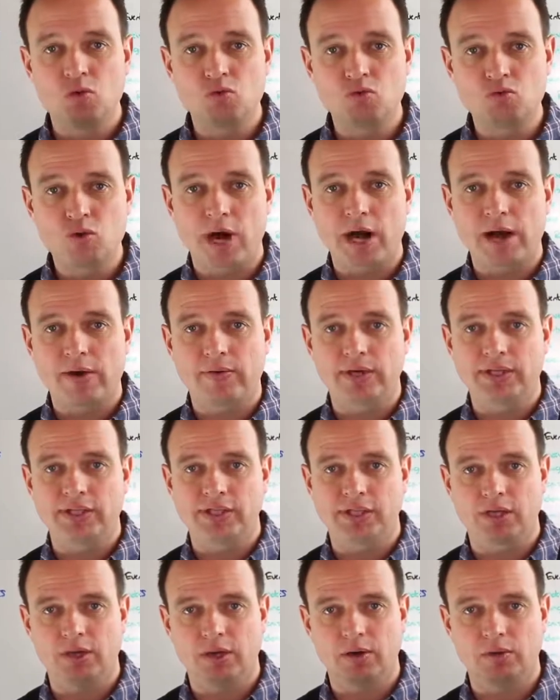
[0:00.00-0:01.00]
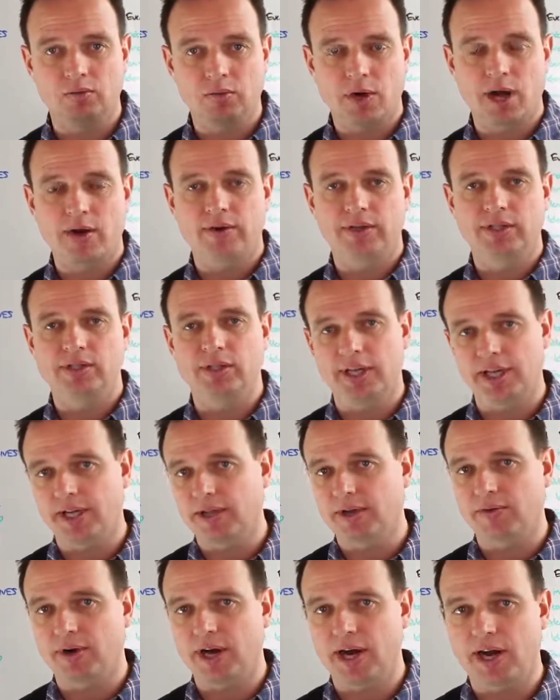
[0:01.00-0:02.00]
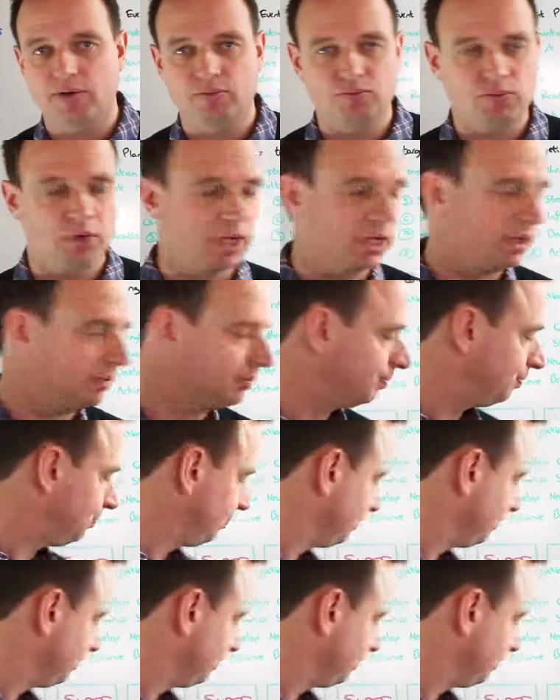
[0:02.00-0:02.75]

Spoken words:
raring to go and raring to hit the ground running.